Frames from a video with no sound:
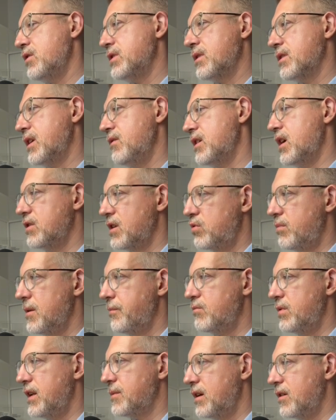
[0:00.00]
So this
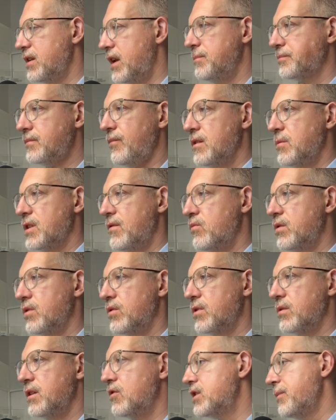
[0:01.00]
tool, it takes a set of
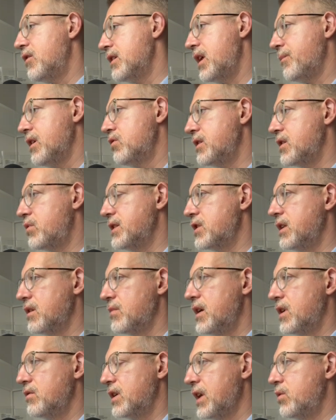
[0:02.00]
patent claims, and it
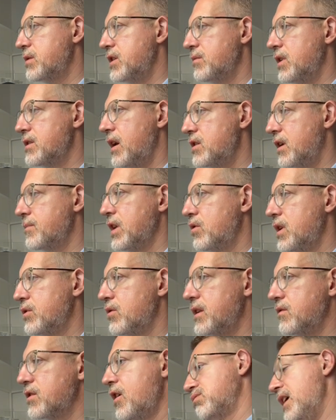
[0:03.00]
also takes a prior
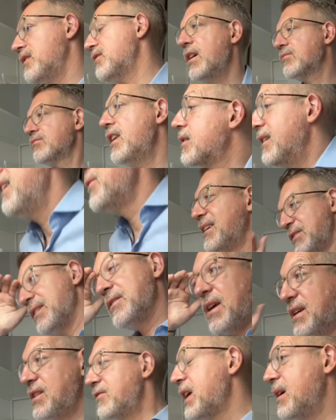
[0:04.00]
patent document,
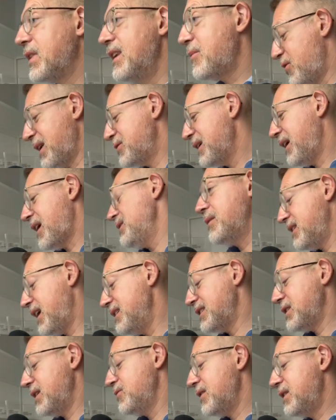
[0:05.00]
basically an
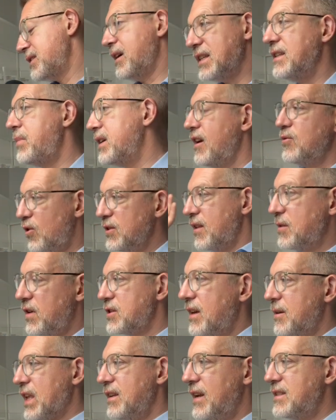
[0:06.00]
existing invention that's
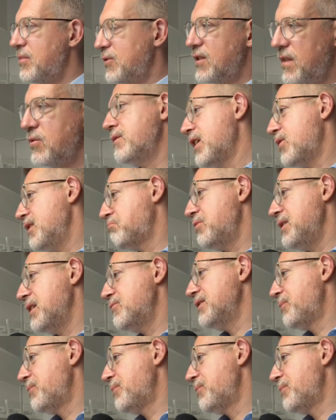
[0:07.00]
relevant to the new one.